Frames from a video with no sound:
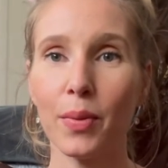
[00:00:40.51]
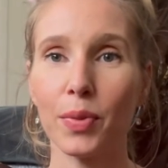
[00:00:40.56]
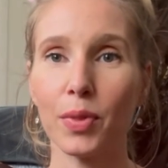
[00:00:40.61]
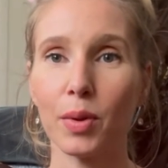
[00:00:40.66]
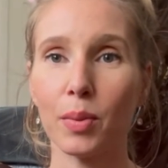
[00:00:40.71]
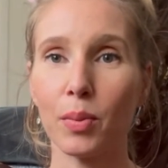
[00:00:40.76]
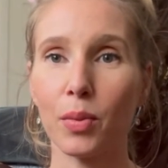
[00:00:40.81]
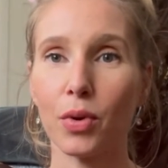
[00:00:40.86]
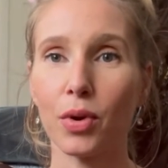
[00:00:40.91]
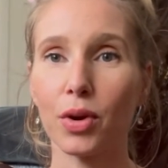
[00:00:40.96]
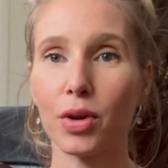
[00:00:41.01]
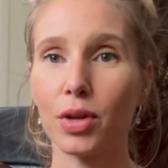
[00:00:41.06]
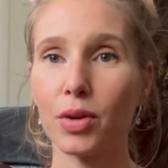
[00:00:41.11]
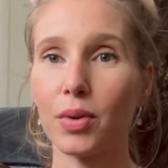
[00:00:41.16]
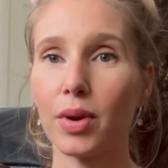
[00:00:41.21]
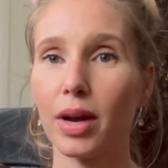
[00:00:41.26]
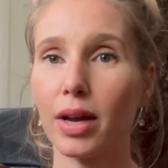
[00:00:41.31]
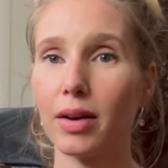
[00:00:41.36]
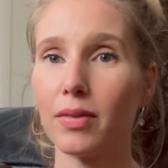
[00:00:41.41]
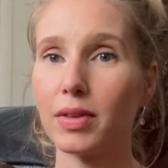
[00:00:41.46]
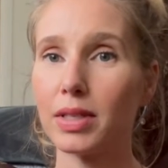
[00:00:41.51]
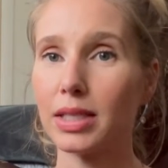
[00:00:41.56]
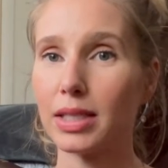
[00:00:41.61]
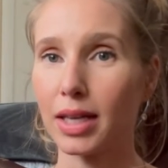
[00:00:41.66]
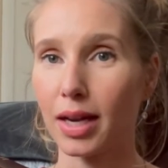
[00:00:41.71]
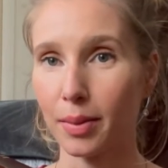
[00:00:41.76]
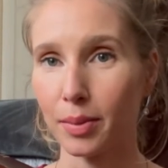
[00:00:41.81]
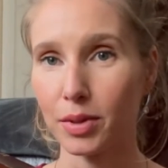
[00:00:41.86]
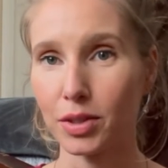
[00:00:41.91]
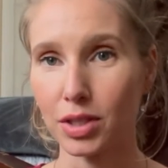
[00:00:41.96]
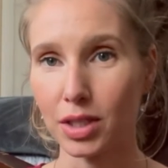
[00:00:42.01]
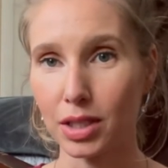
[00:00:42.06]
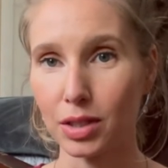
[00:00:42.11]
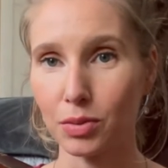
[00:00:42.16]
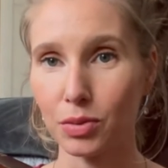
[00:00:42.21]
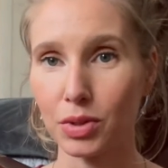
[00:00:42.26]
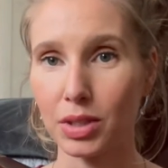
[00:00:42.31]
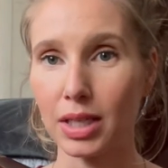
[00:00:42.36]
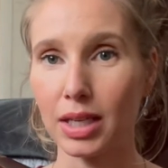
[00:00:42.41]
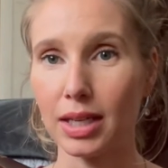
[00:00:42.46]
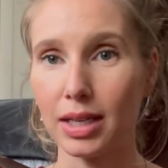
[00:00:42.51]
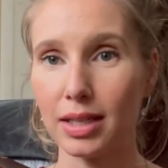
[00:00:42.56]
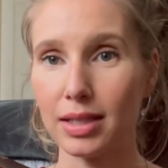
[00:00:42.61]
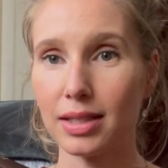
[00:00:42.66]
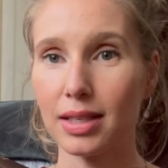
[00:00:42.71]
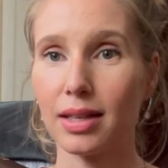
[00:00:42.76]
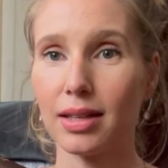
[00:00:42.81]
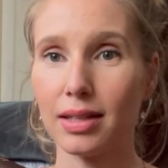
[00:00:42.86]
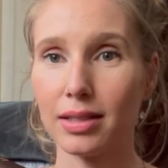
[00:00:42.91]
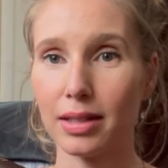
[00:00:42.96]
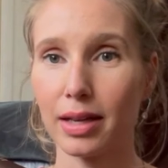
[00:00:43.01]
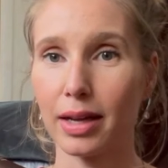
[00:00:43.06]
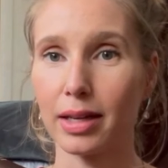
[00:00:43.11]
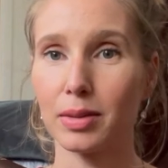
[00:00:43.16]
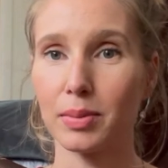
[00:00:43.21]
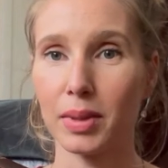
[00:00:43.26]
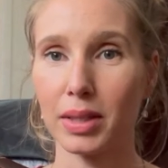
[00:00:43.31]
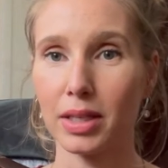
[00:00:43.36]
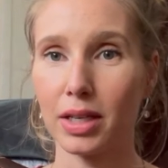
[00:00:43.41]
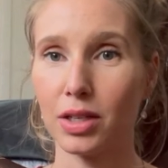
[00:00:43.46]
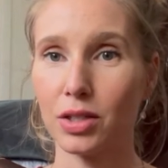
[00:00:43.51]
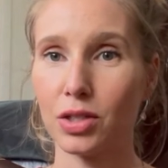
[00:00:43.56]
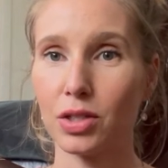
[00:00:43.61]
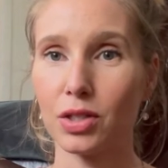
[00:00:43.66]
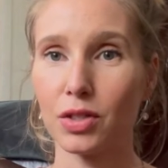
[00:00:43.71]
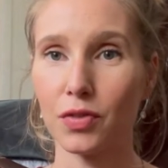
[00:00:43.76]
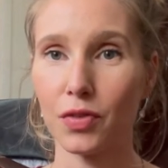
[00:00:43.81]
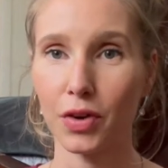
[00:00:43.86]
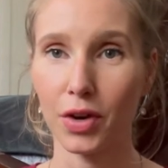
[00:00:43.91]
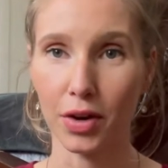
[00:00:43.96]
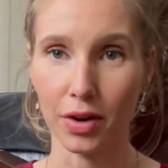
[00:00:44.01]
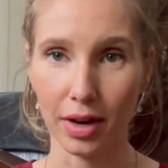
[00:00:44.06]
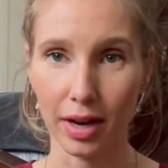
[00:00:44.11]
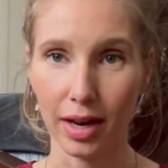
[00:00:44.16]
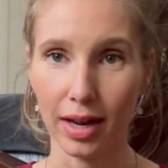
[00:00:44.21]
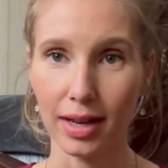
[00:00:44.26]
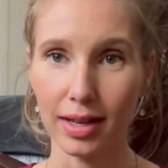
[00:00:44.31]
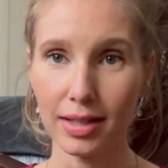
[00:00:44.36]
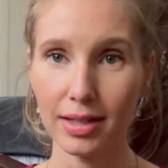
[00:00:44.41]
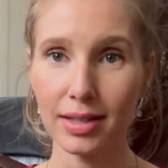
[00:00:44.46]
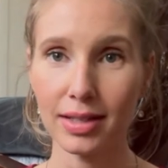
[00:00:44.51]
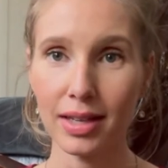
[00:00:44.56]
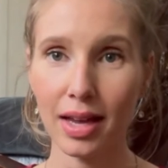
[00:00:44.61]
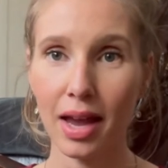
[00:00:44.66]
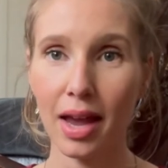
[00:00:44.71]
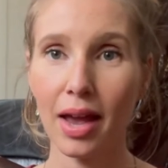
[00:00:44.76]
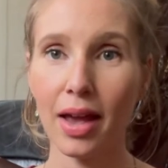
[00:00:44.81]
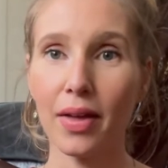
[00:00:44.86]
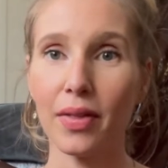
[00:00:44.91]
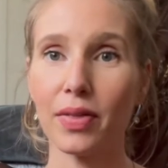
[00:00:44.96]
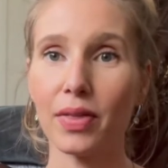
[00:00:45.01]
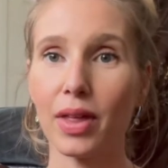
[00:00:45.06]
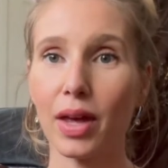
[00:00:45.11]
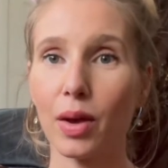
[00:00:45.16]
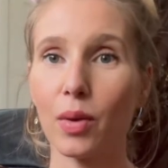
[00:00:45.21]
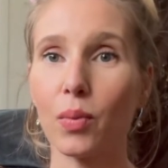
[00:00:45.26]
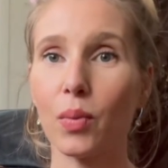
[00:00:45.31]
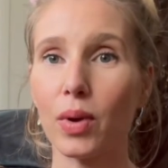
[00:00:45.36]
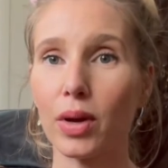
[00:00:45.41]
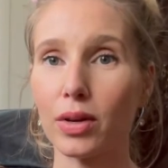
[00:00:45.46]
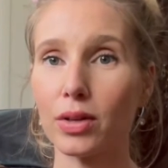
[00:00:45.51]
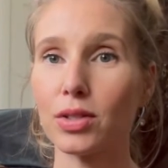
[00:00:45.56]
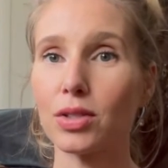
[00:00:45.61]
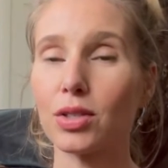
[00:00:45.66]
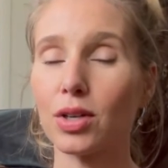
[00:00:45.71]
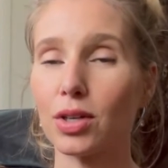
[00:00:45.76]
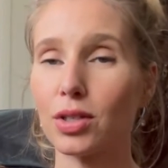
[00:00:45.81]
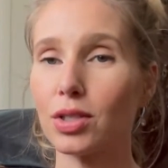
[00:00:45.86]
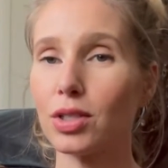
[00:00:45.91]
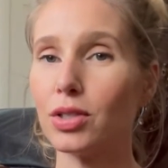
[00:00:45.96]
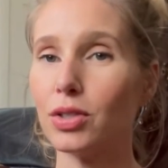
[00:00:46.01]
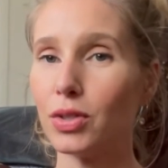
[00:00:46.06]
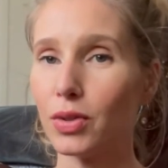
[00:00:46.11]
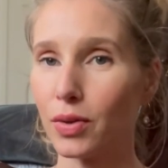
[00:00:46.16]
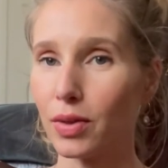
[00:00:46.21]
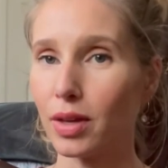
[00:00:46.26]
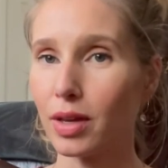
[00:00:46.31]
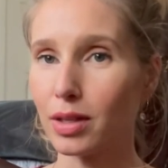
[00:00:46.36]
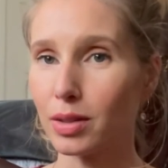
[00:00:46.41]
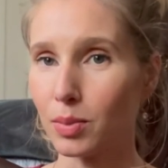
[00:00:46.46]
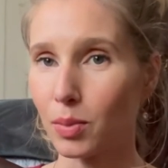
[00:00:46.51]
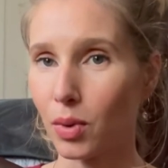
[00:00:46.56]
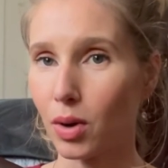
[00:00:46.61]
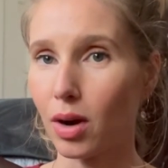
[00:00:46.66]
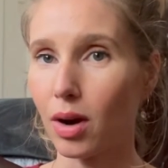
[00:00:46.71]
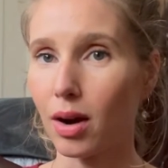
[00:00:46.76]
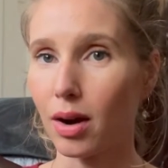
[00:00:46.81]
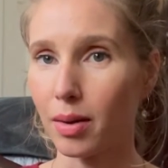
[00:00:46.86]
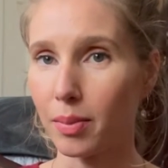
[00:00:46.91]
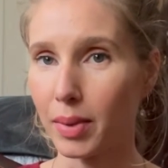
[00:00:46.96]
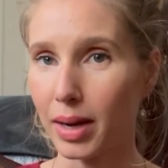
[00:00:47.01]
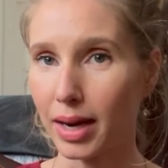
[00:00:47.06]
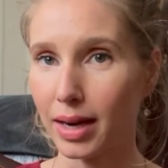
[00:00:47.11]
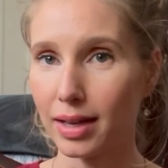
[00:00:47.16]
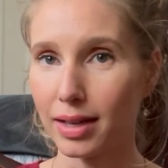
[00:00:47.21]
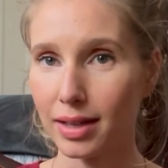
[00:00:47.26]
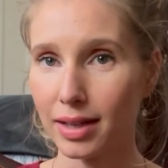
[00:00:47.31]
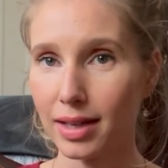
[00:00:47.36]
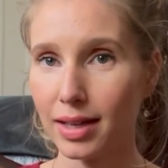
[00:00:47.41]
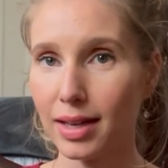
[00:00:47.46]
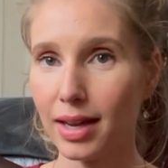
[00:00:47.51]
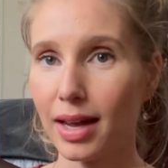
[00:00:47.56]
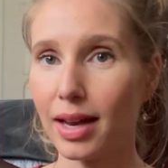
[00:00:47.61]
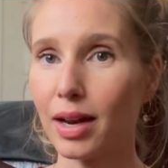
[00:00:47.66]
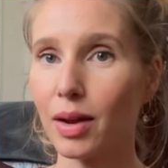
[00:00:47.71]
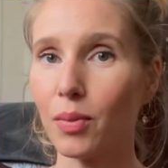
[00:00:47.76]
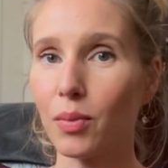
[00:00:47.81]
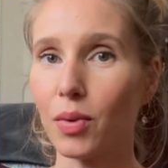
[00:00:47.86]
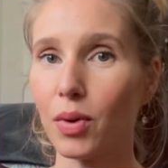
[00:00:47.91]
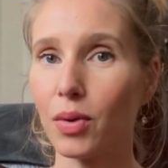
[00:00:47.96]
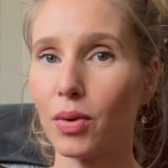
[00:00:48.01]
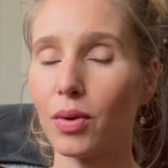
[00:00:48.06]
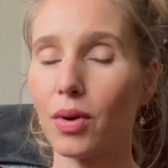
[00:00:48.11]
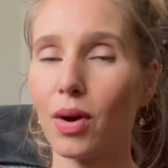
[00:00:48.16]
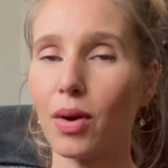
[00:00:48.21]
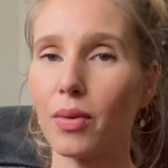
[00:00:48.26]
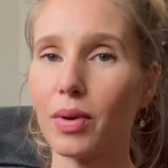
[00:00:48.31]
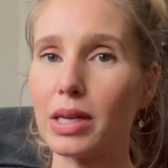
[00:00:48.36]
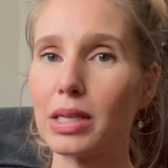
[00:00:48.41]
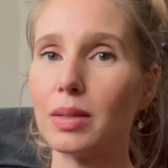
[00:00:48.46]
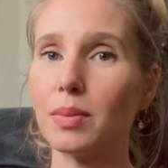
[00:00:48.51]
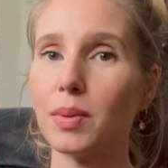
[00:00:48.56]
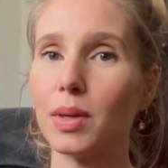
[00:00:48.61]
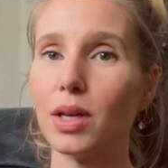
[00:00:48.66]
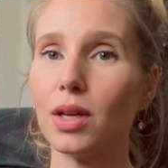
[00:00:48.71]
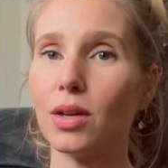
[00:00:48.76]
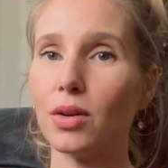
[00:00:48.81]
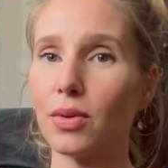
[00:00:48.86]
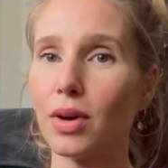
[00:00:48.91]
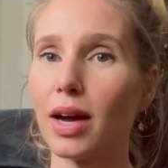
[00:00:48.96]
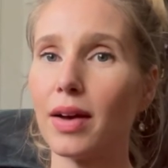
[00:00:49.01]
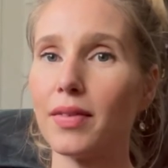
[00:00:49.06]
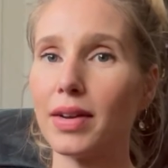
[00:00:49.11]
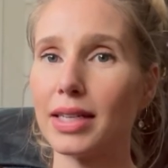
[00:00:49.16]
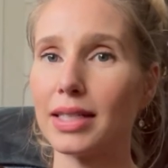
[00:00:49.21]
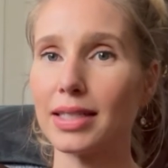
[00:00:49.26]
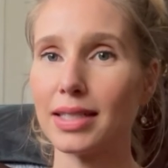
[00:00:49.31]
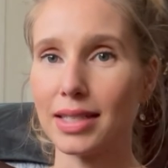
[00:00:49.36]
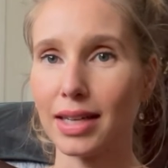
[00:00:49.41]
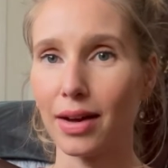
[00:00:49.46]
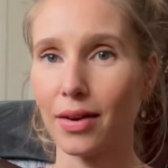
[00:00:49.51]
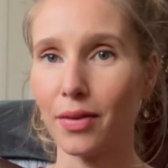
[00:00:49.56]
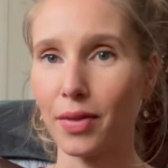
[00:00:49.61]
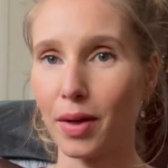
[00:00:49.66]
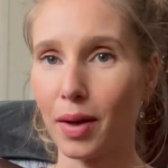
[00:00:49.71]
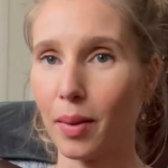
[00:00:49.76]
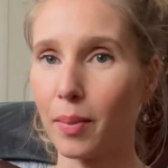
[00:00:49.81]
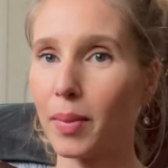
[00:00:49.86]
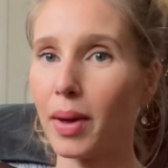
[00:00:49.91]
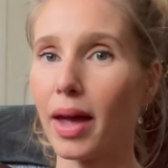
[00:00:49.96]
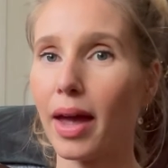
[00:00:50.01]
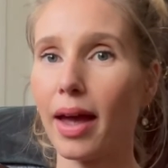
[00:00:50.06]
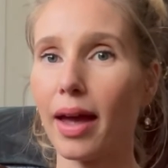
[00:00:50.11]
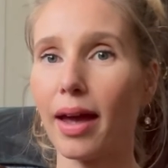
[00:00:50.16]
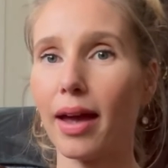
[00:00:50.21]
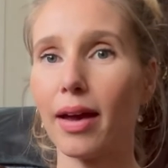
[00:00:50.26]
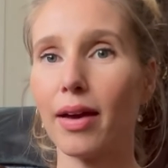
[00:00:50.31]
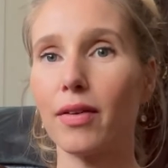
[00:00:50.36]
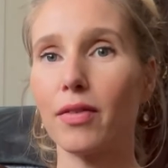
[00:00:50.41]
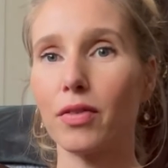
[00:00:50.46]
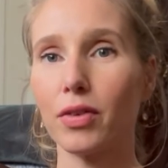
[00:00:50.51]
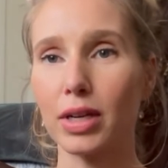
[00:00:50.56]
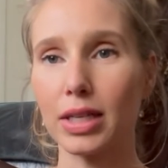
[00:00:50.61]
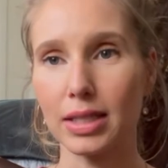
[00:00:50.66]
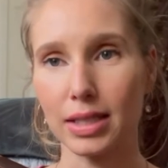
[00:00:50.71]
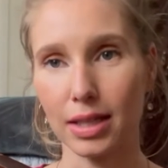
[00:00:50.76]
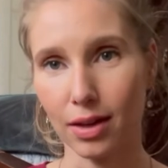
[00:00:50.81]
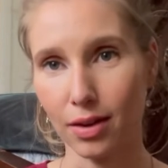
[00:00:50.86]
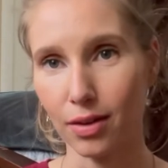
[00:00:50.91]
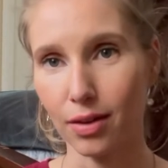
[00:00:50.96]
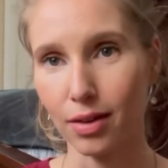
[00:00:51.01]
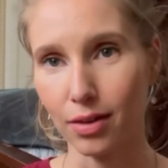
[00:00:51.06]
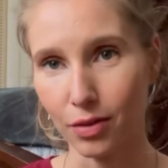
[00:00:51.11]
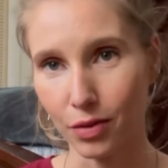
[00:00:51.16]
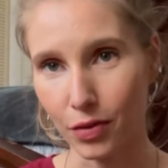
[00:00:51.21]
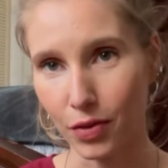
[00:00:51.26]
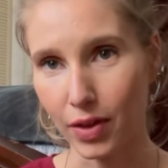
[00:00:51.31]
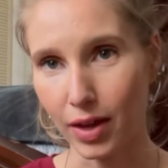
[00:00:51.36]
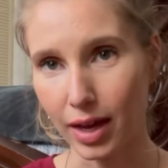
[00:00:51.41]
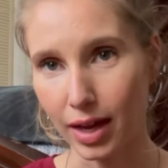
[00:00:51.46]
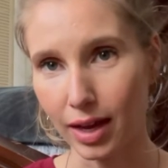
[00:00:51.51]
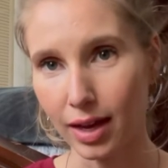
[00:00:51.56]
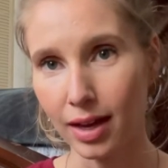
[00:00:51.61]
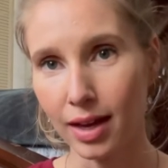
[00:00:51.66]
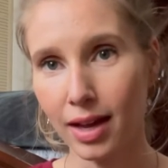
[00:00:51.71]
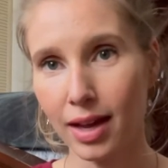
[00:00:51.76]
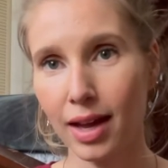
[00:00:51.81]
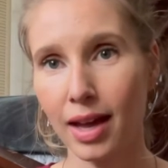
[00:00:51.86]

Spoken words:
The more you kind of establish these routines and these expectations for your kids, they will start to do things more automatically, and it won't always be you having to tell them every single little thing